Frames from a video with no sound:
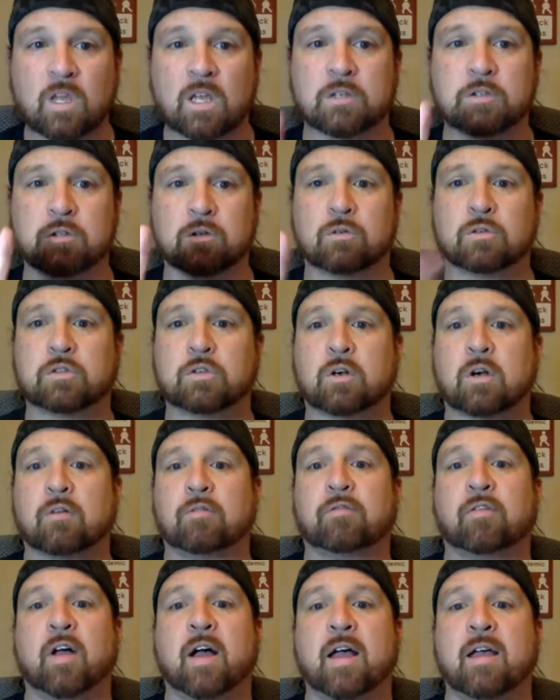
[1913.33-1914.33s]
So those are our
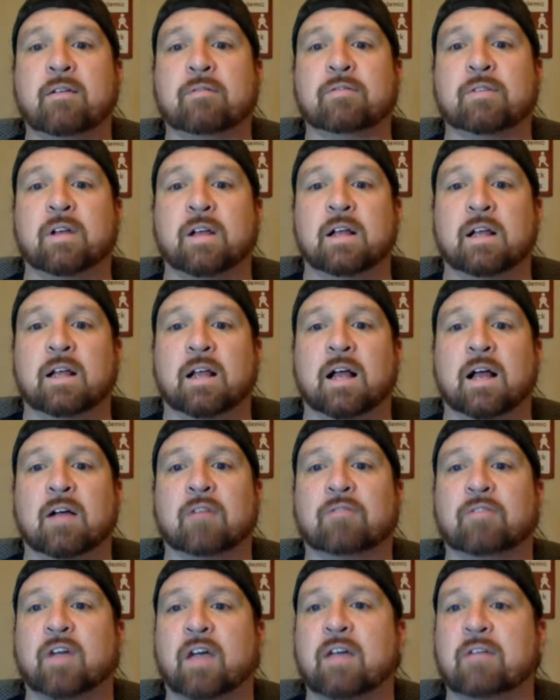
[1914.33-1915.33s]

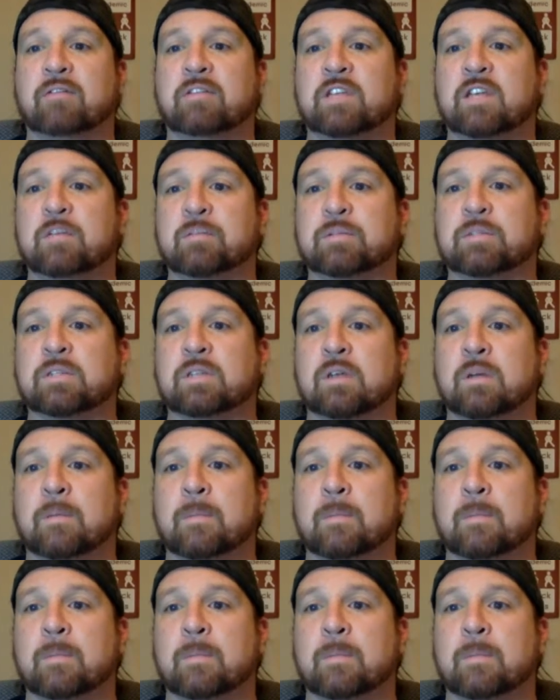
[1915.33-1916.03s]
five tips.